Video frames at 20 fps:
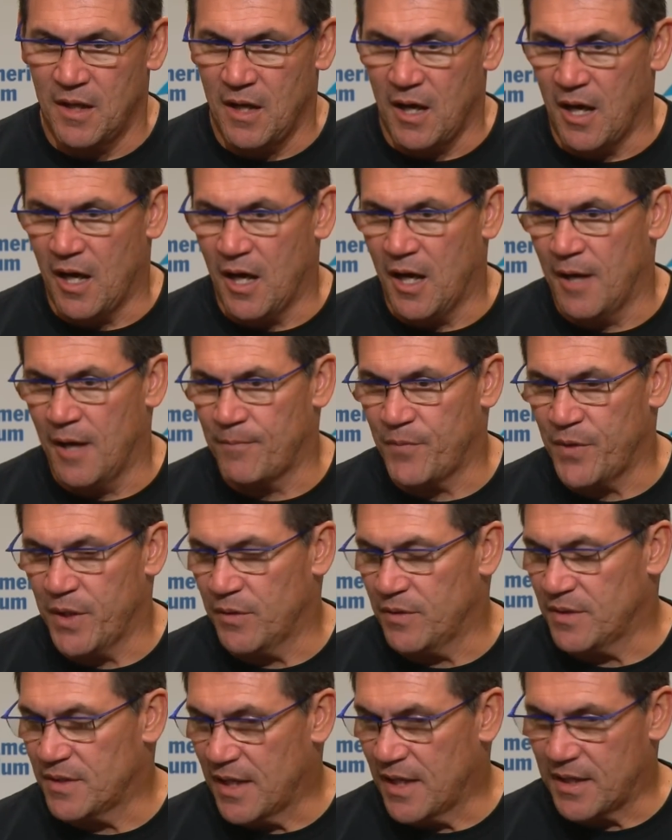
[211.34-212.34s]
Um, you
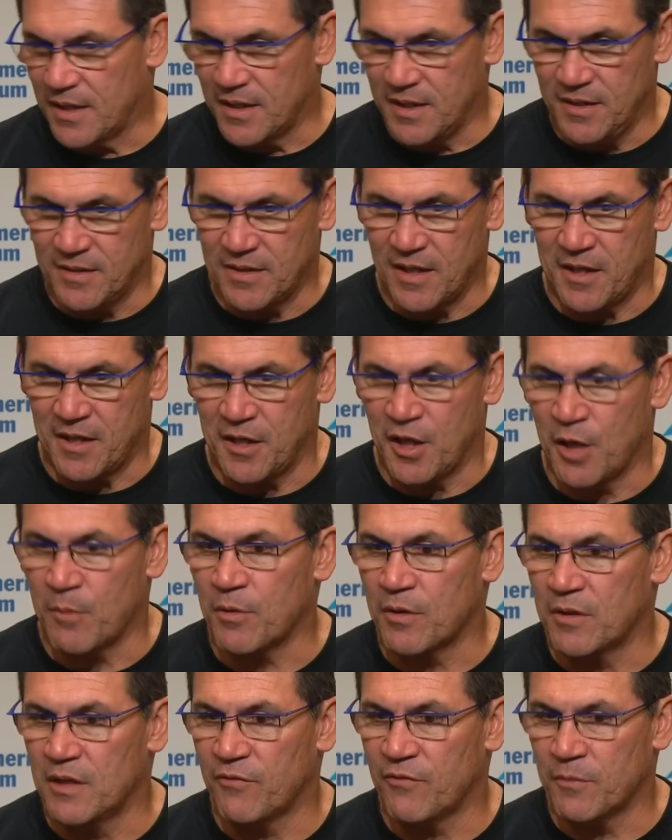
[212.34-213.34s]
know, he's had a, he's had a
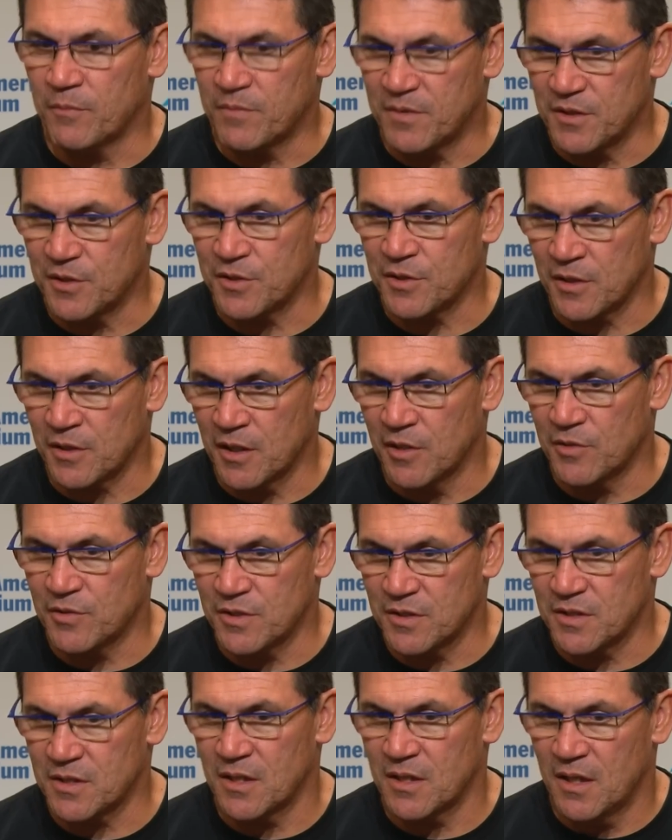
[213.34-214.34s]
number of different position
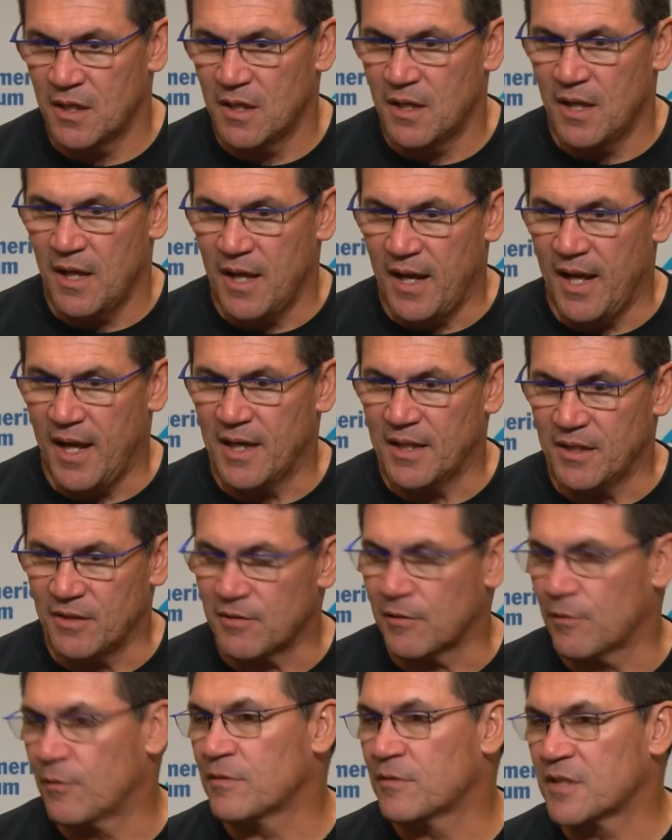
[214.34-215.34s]
coaches, and
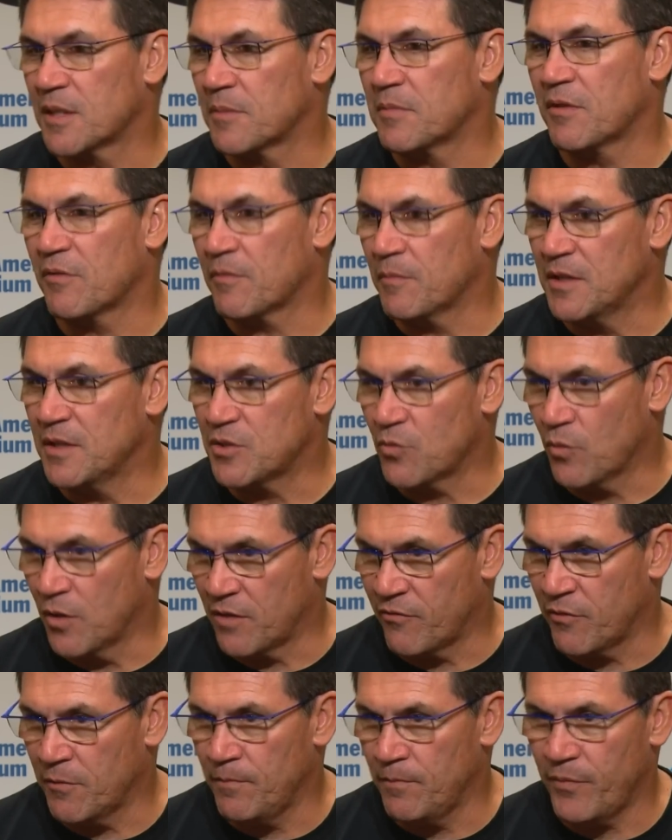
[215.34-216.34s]
he's learned something from each
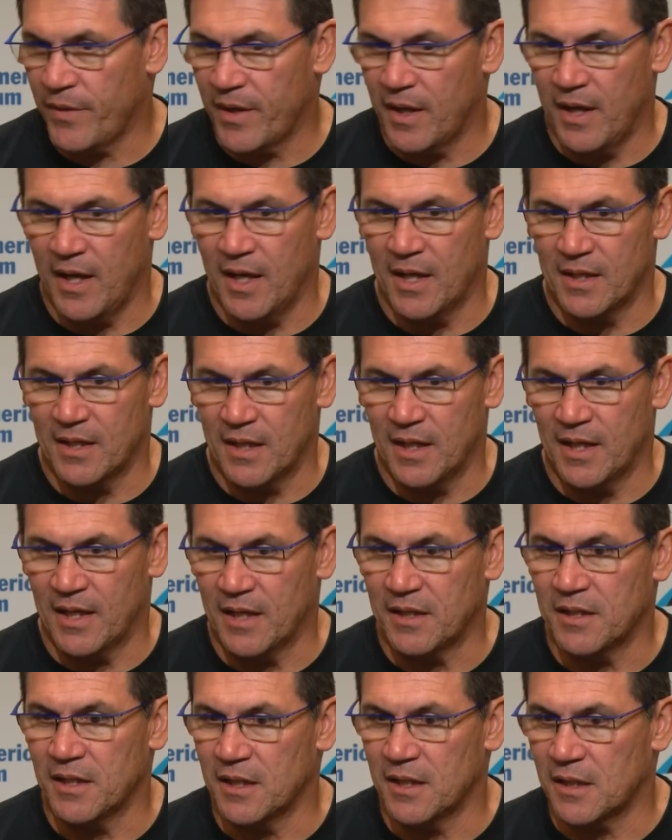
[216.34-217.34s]
one of them. And and
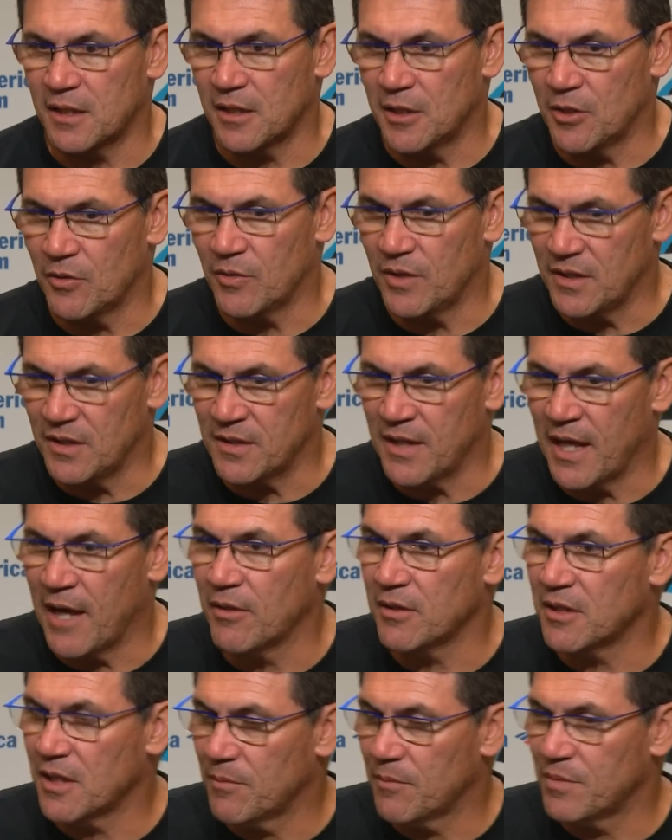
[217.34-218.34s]
I think you know he's
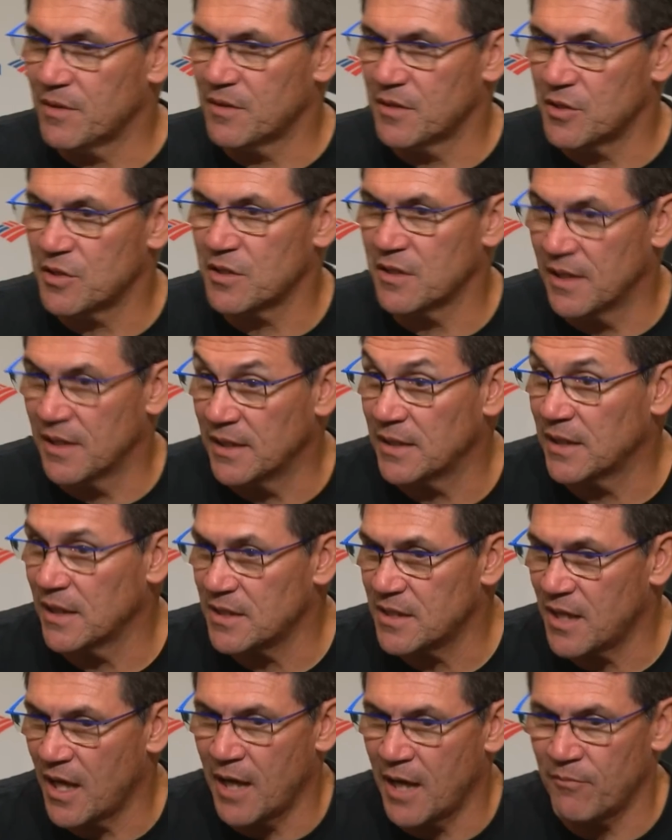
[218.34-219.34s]
now at that position and at
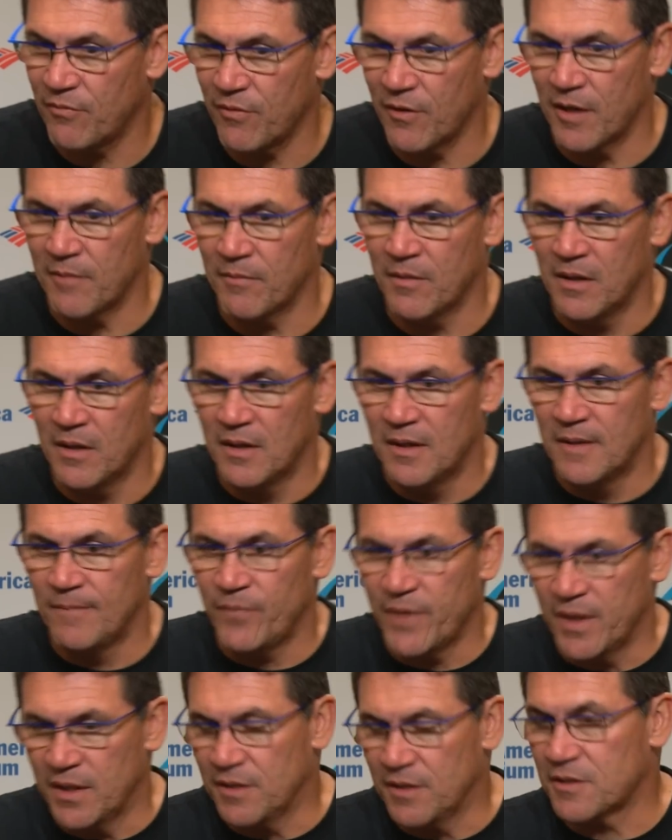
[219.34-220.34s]
that time frame
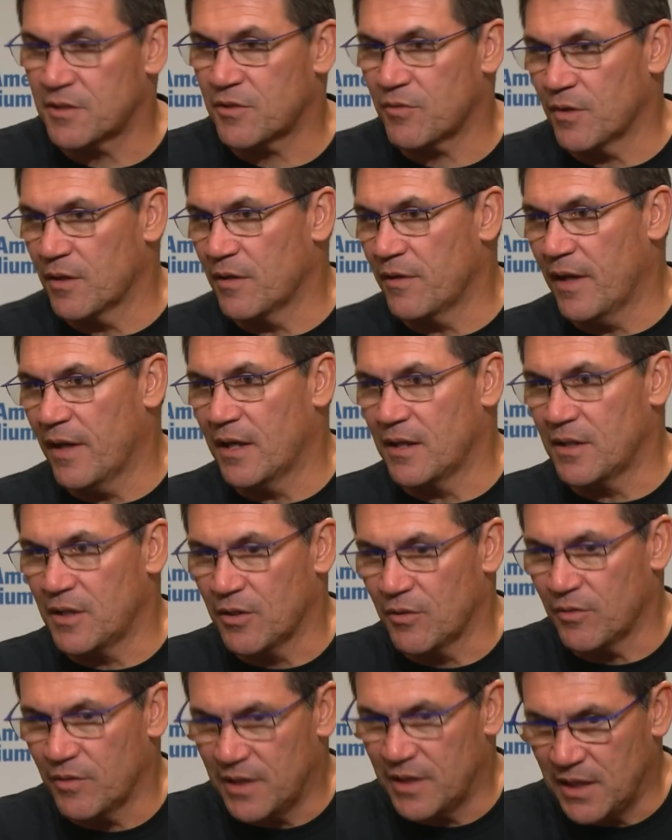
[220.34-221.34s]
in his career that you
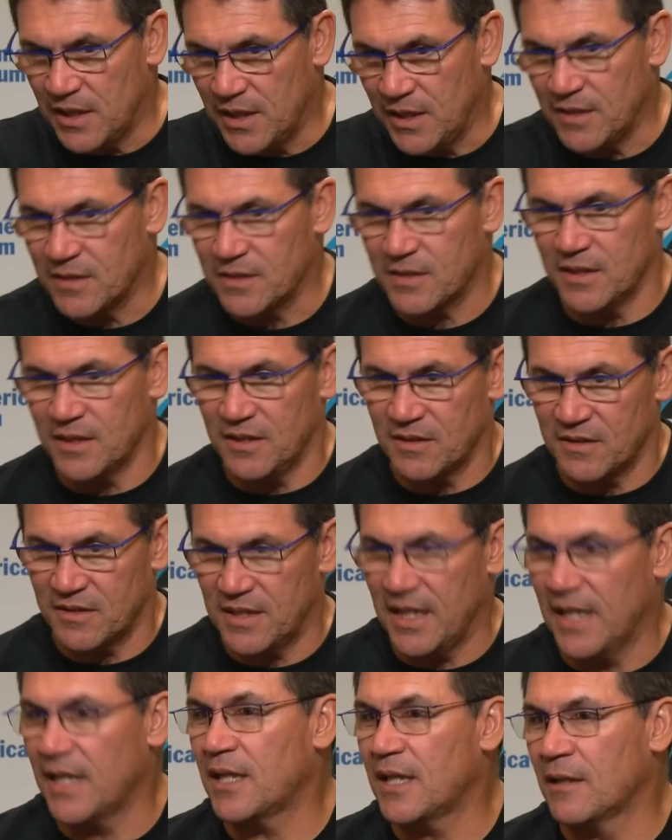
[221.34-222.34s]
know he's he's
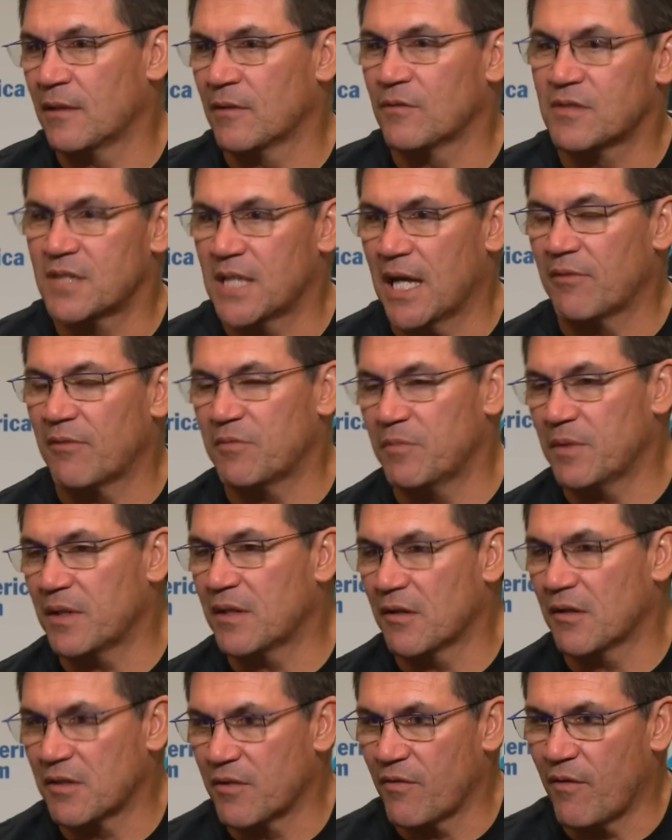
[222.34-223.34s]
taking those steps
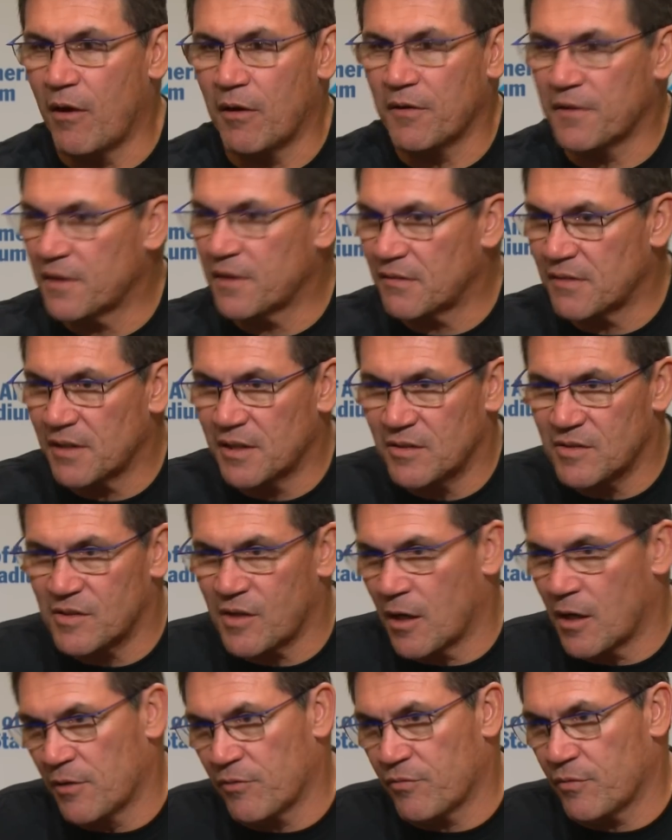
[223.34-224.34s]
because of all the things that he's
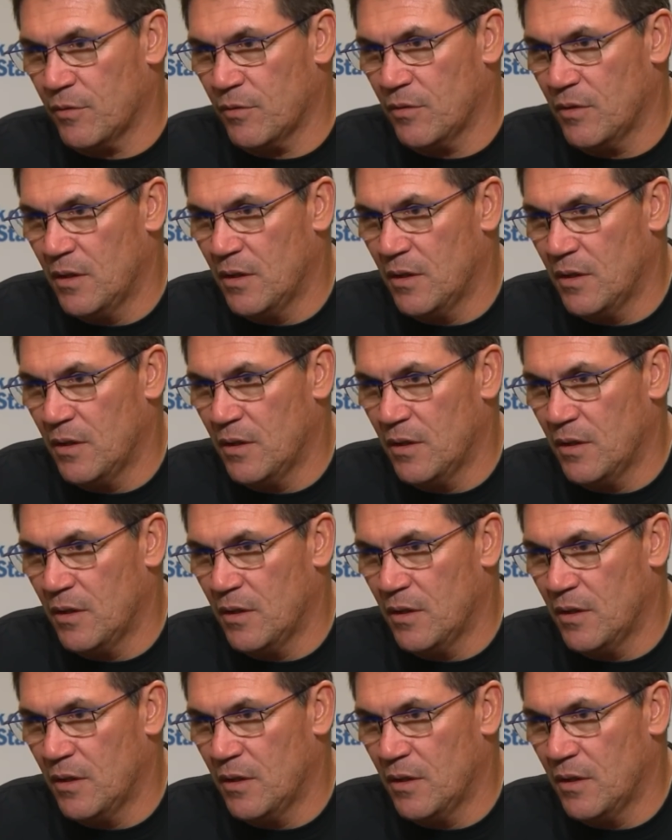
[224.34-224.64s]
gone through,